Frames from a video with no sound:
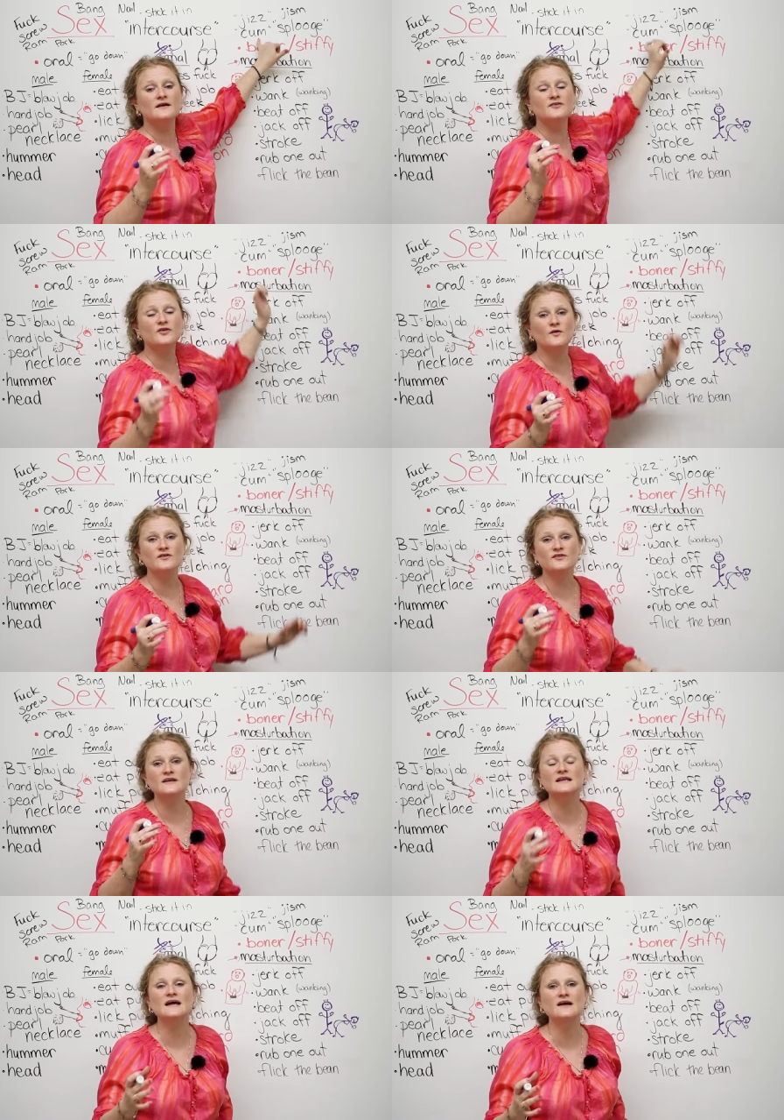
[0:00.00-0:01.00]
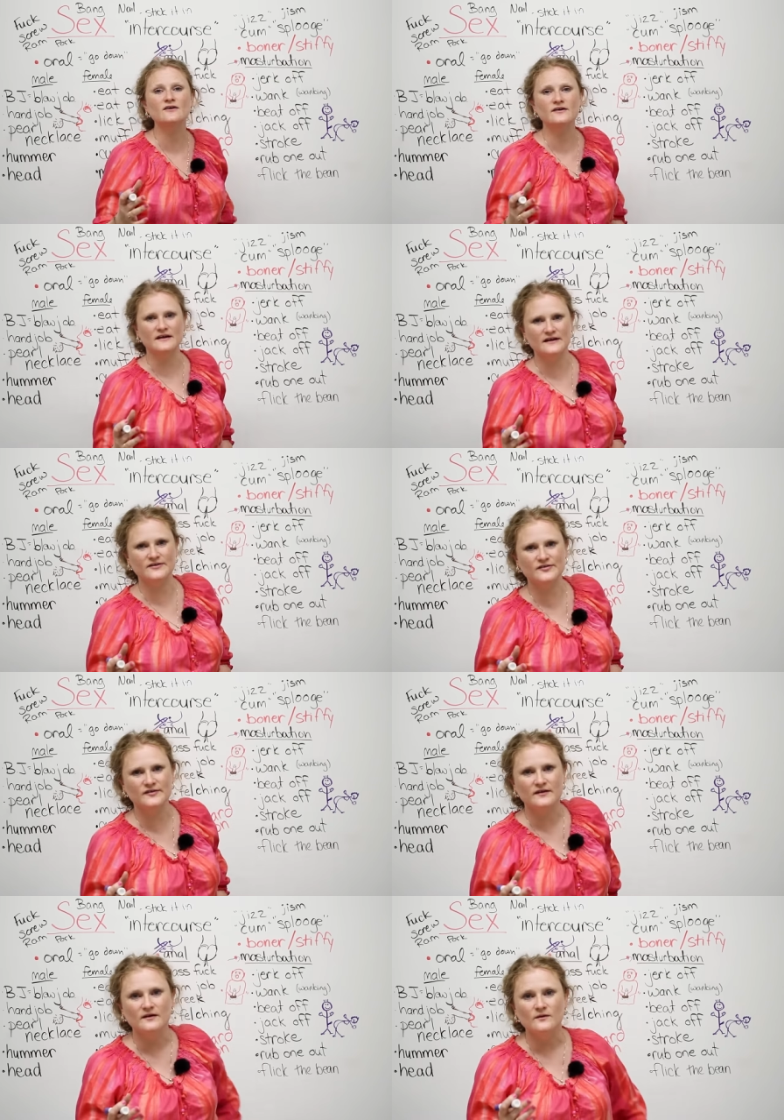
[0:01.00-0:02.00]
So it's
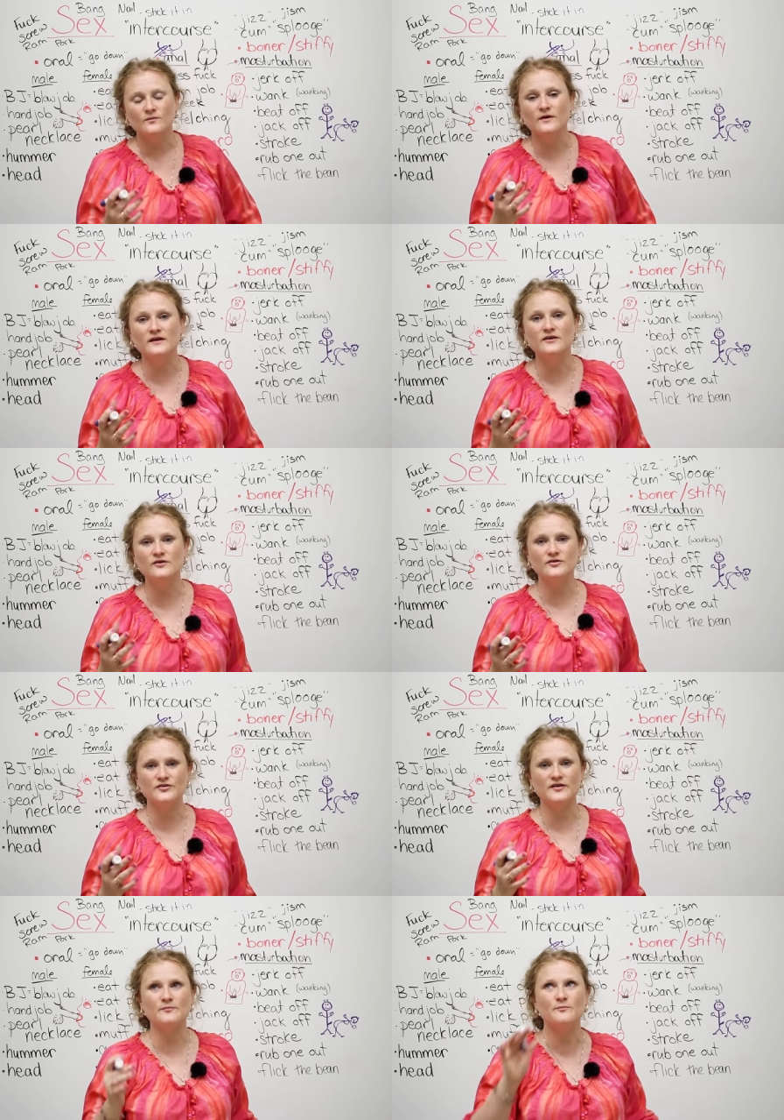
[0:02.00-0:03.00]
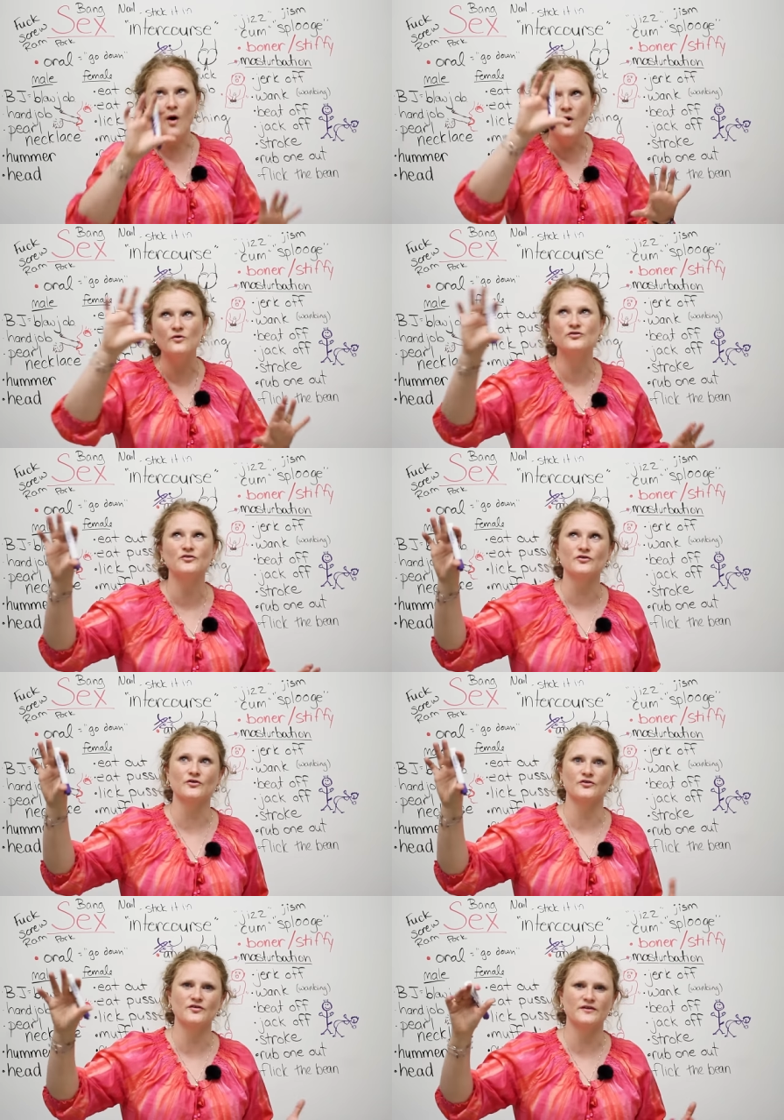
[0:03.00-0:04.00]
hilarious when you see
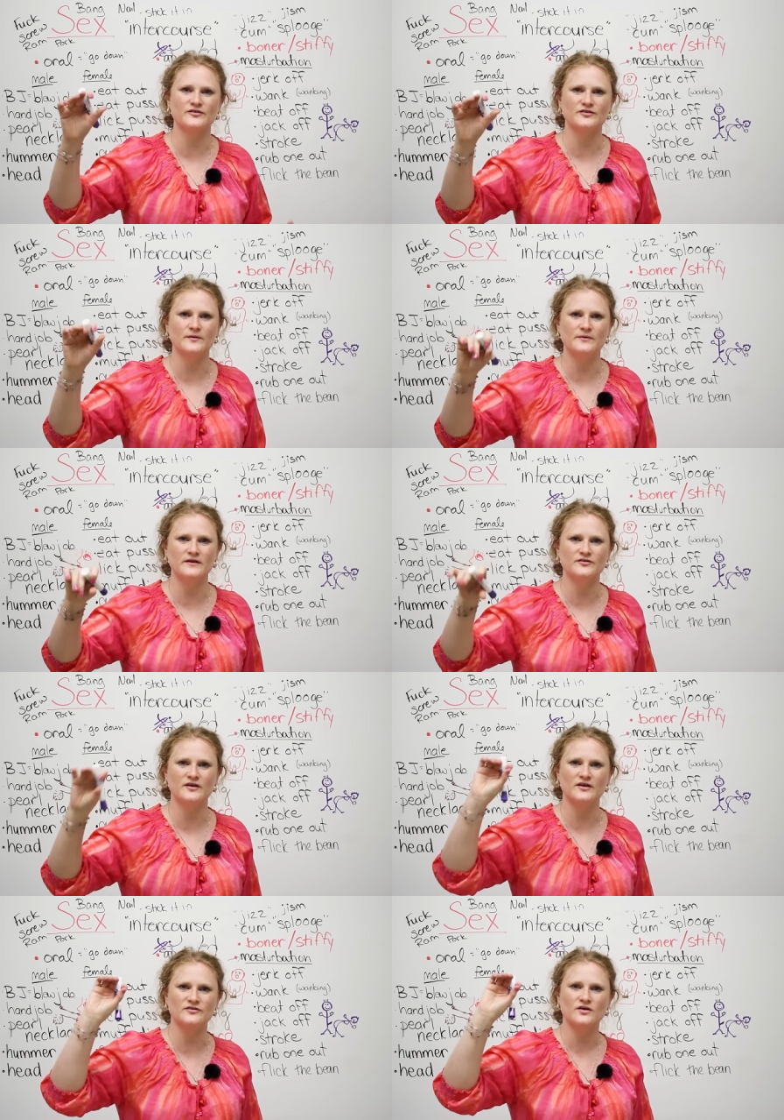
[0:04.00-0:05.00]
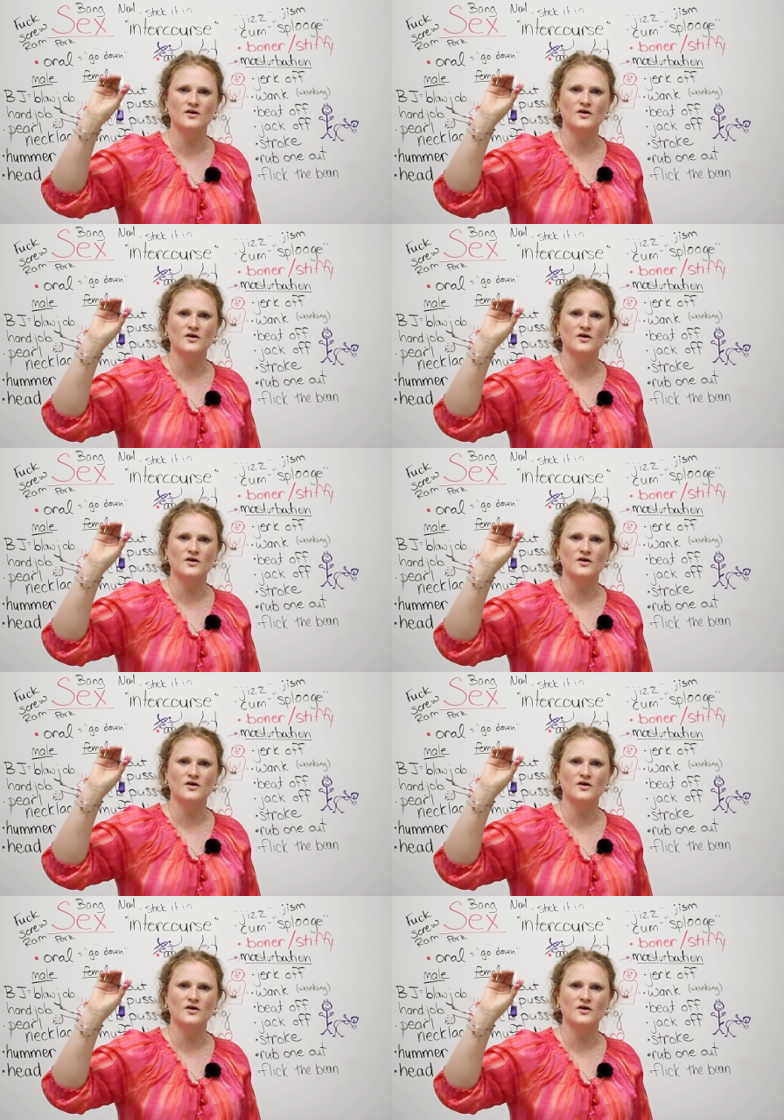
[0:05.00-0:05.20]
posters on the subway that says